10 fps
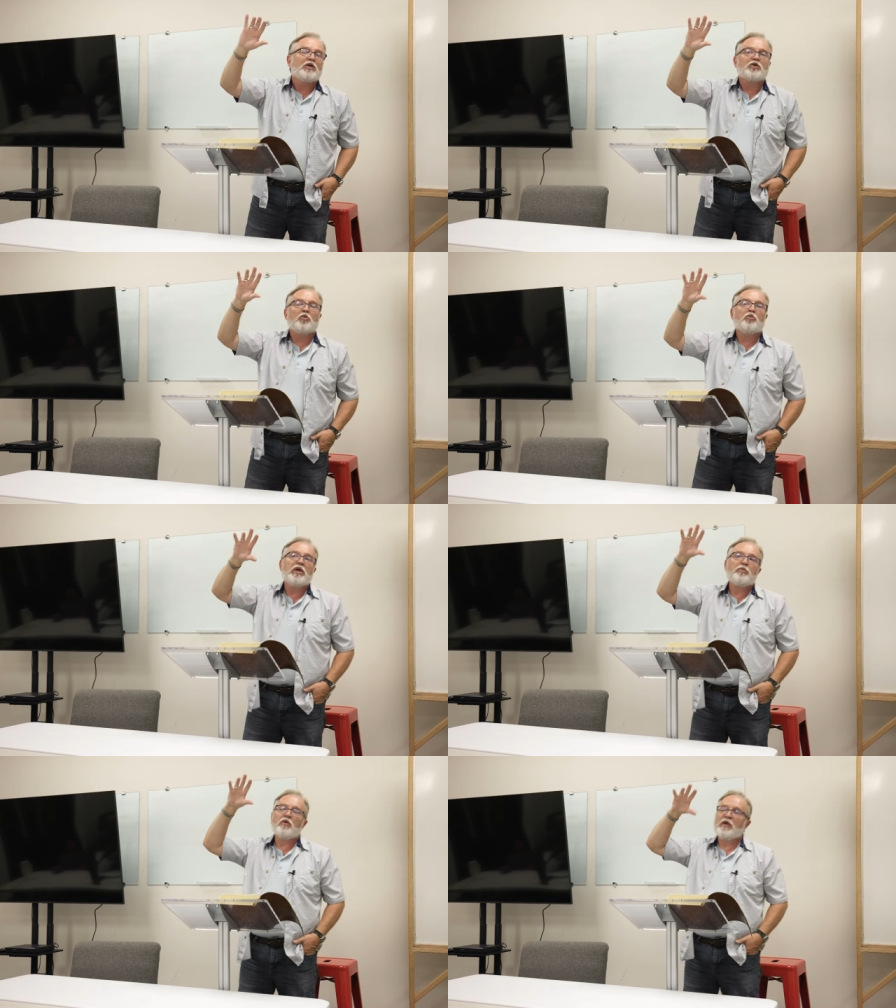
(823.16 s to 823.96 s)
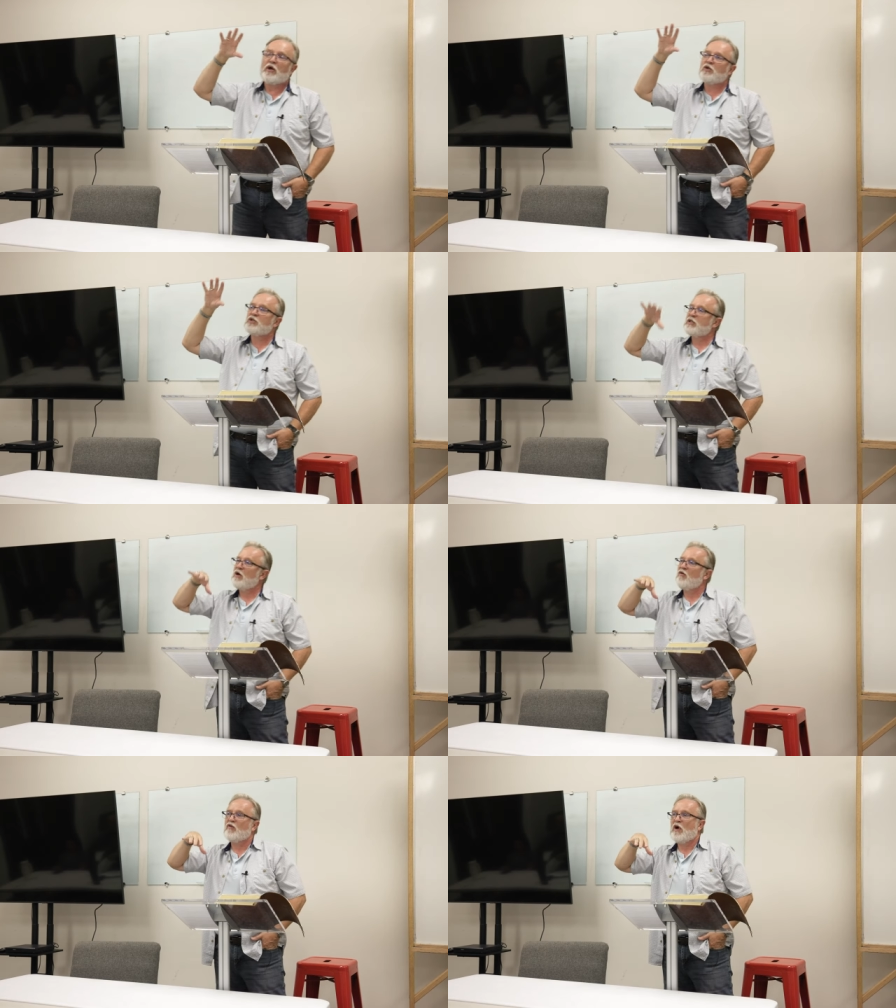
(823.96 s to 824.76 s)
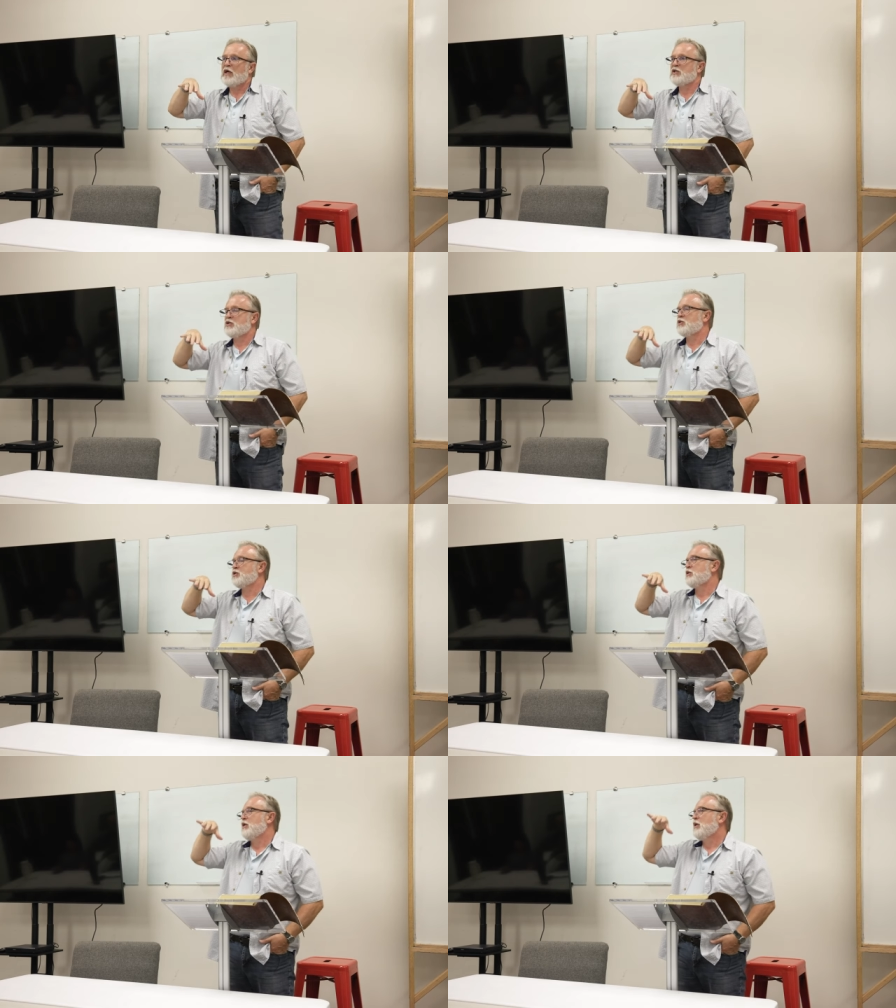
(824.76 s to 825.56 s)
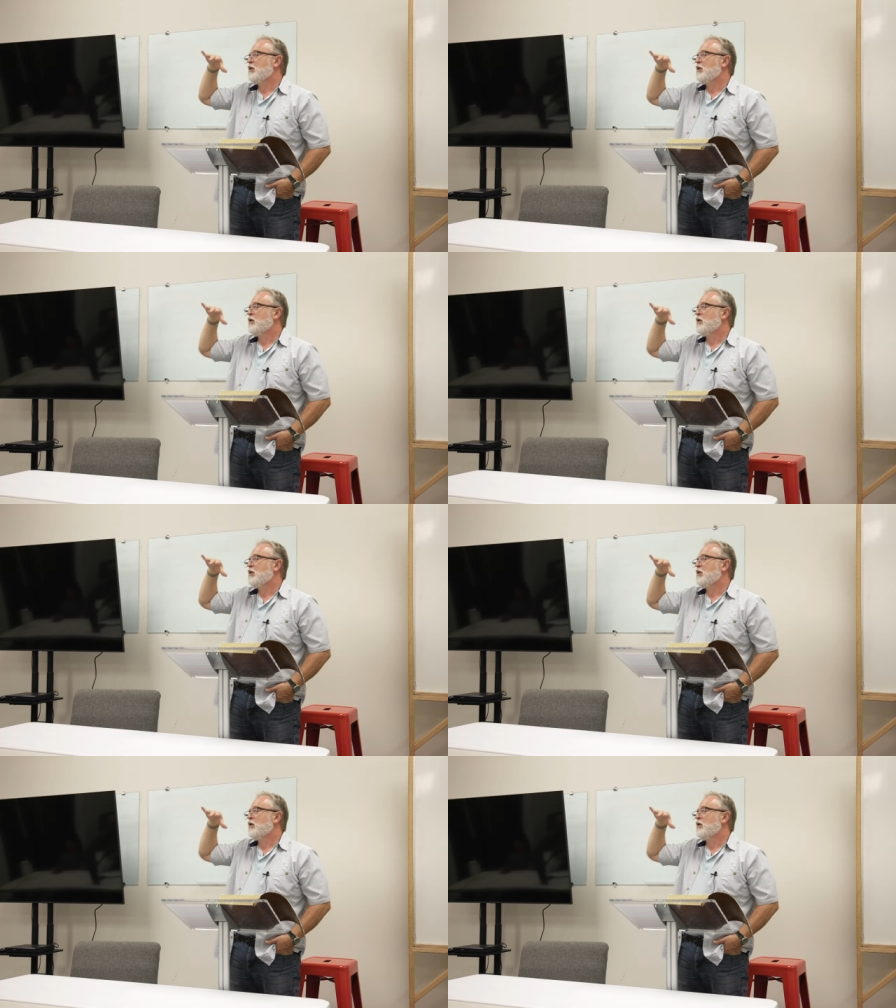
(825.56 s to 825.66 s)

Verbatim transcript: So people that are self-righteous,